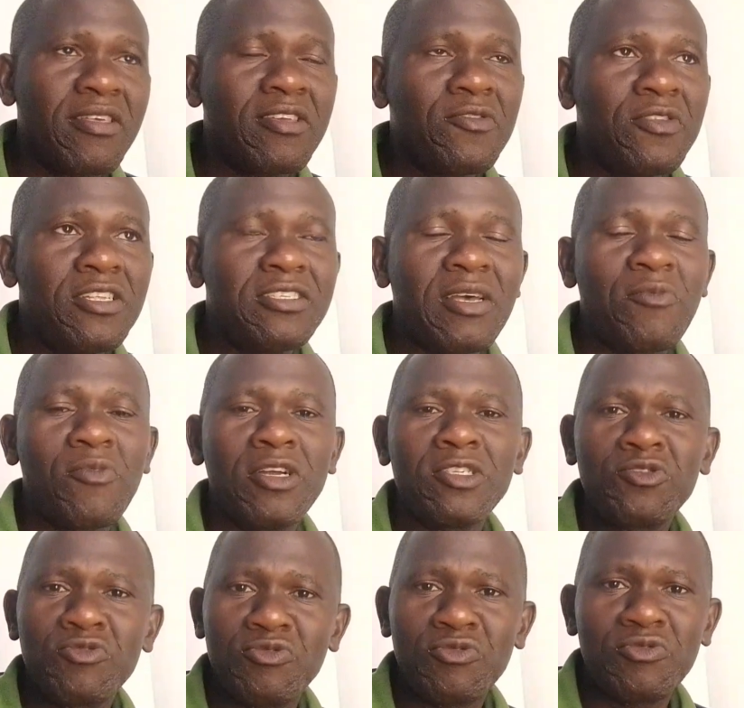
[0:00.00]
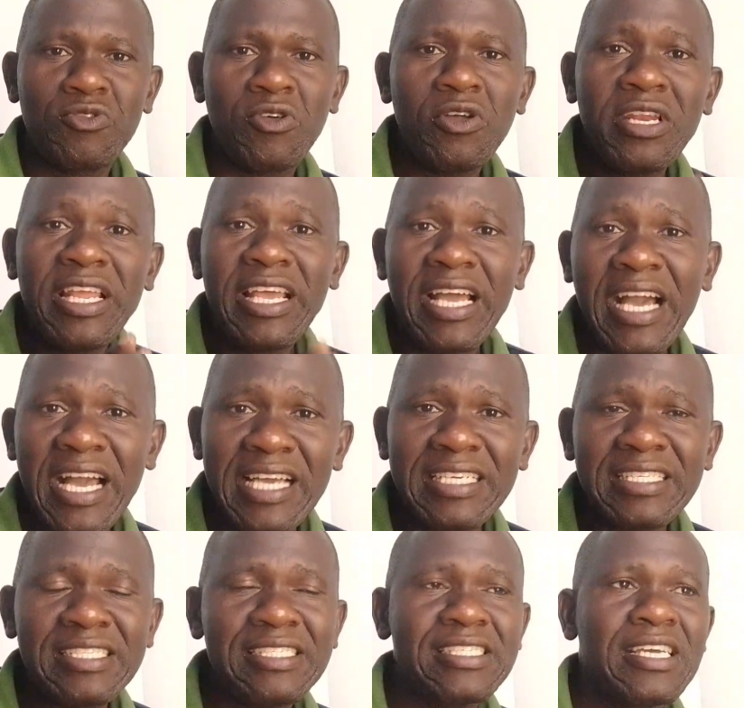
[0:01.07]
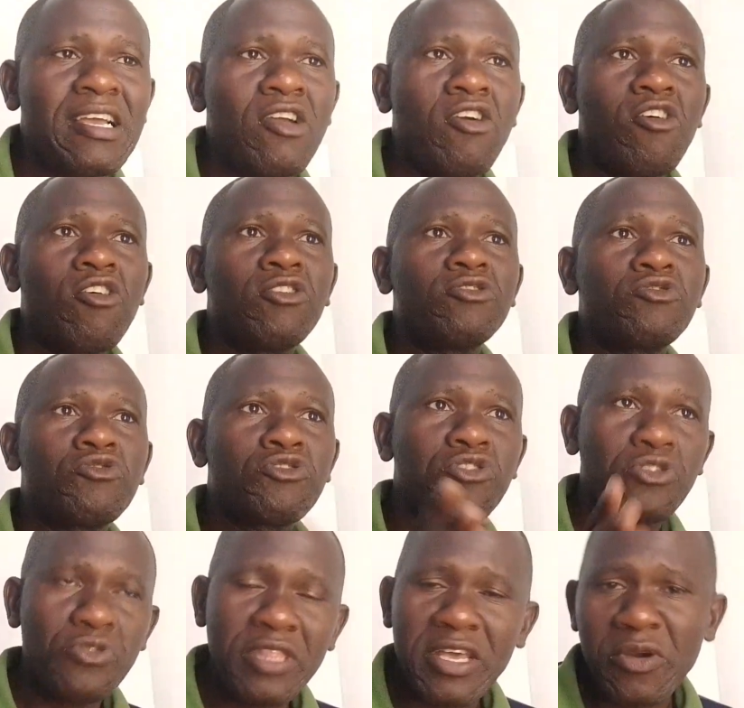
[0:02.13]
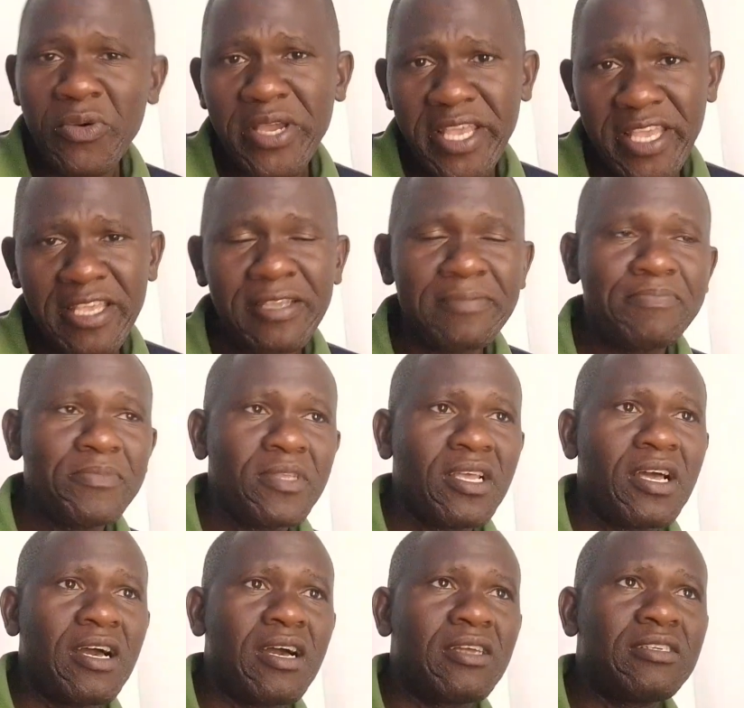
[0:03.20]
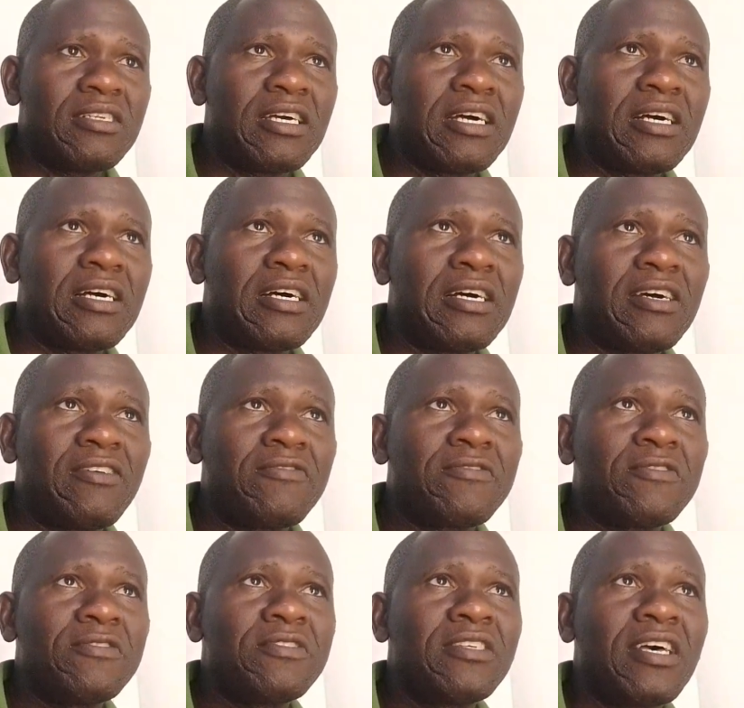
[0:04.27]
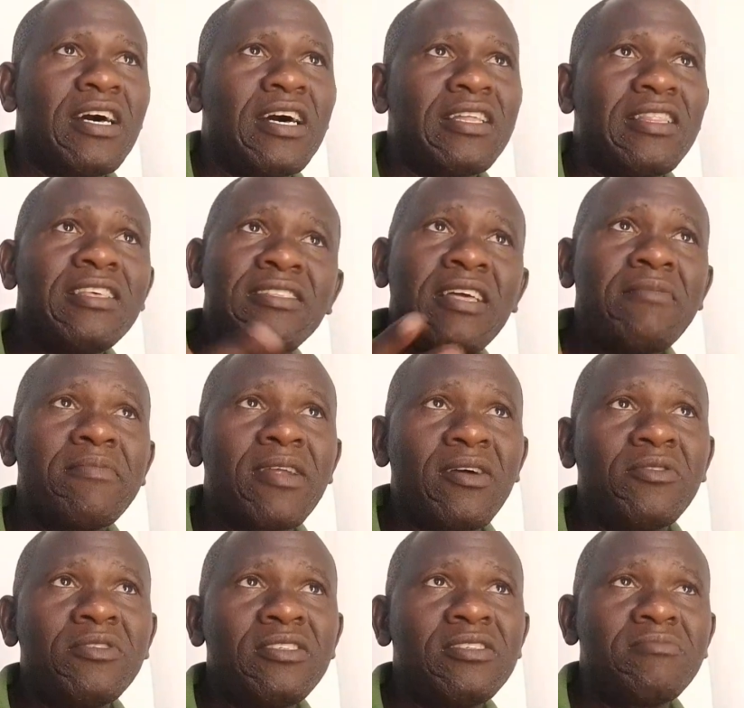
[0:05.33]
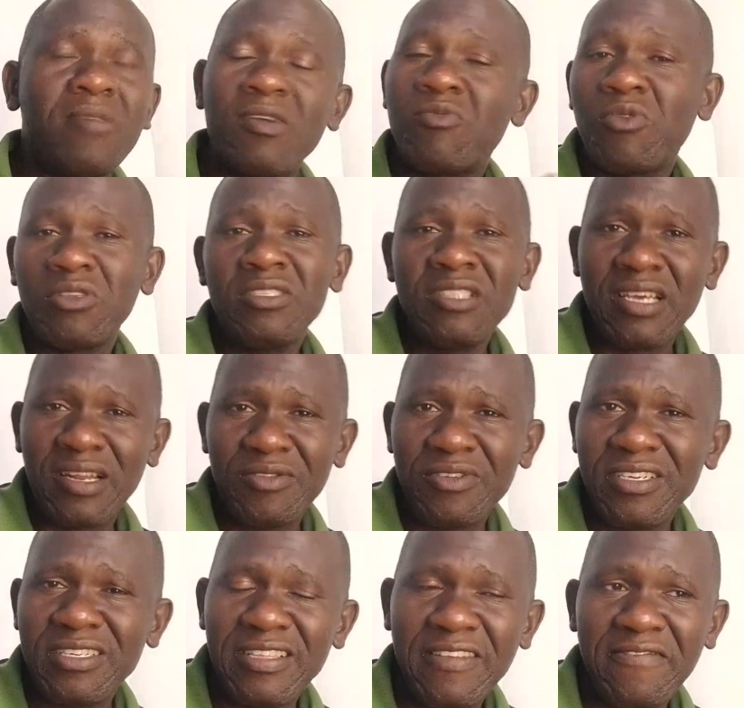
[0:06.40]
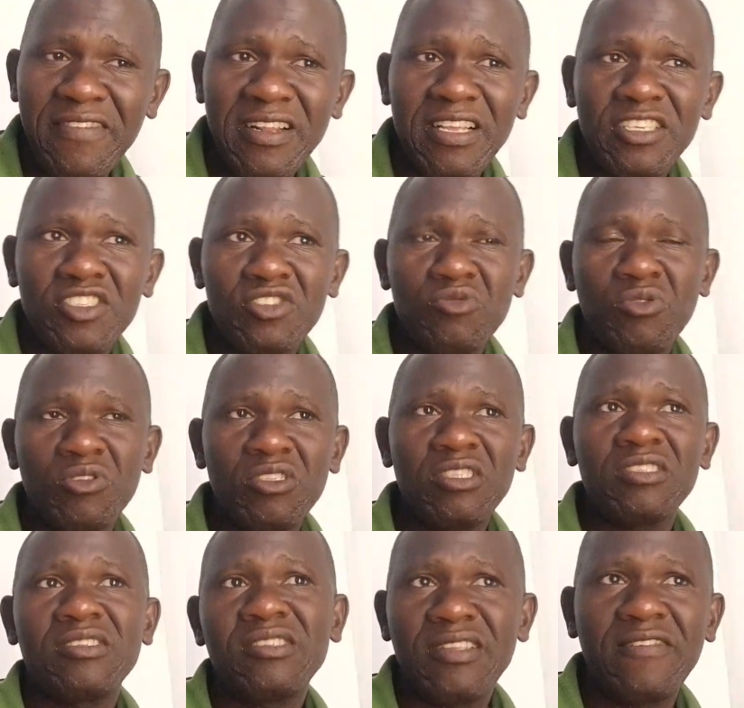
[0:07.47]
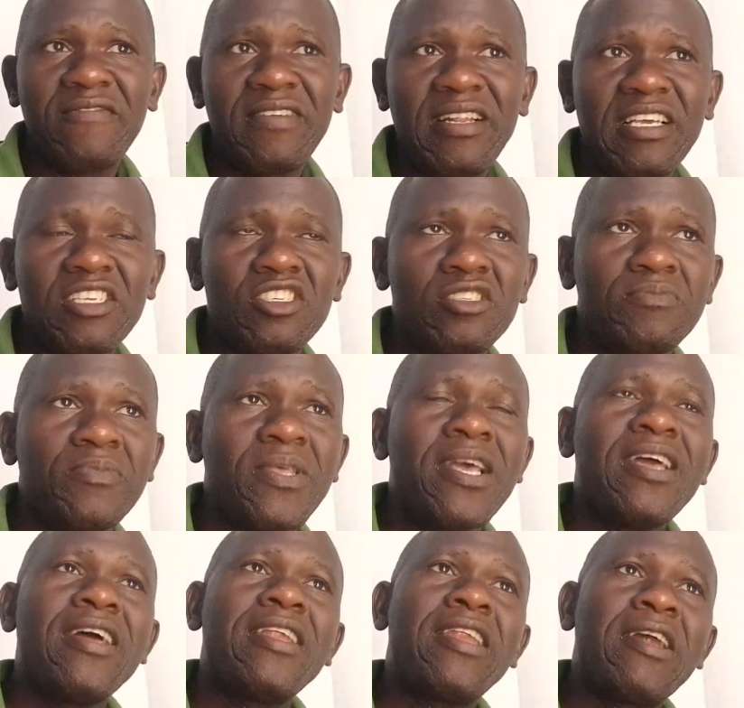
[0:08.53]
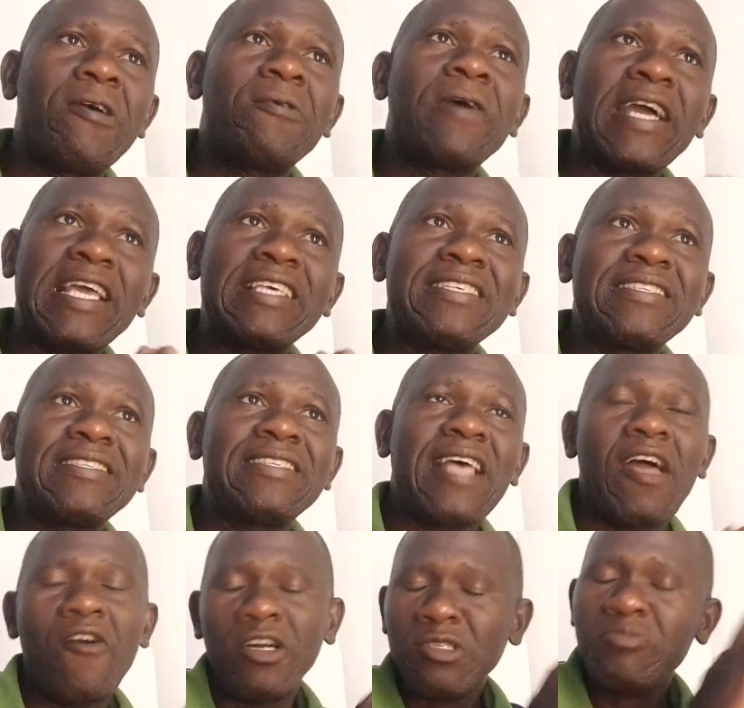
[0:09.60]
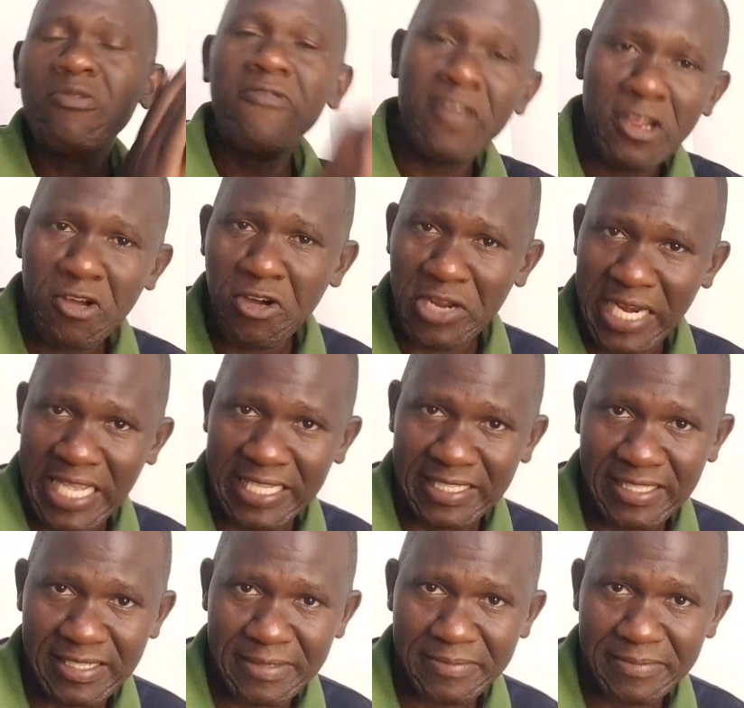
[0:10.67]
you need someone to hold a hand or to show you the way. And of course, this time round, Mar wasn't around in the village, wasn't in the village. Now, guys, I want to be very honest